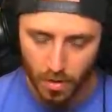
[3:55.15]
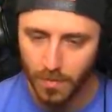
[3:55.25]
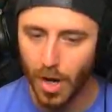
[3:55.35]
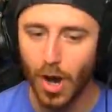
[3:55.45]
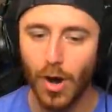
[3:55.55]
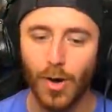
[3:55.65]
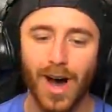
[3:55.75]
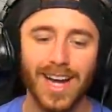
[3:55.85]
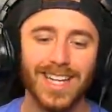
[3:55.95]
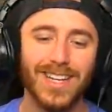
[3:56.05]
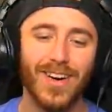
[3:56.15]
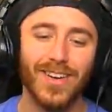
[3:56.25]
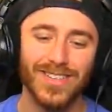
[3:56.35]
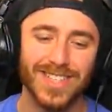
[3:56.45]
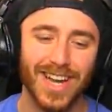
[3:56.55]
I no, I didn't know
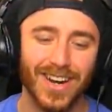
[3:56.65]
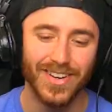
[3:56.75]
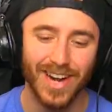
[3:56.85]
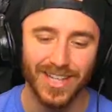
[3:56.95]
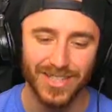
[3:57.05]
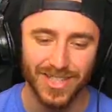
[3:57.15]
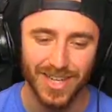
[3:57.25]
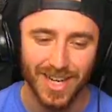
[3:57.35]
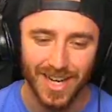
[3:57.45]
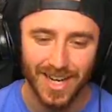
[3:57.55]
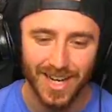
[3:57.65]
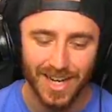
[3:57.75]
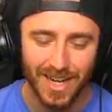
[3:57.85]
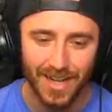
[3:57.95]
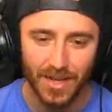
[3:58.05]
he was there, I, was putting in. I was
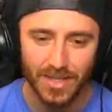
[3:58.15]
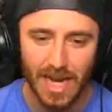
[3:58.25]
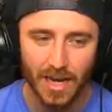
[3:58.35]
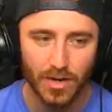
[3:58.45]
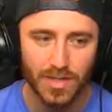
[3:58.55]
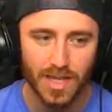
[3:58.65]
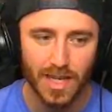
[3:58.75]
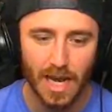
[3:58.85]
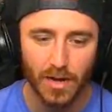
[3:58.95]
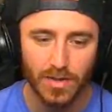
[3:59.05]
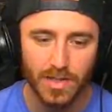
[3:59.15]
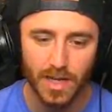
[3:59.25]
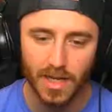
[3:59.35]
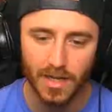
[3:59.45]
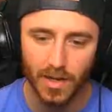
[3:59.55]
There's a guy going C, guy going C.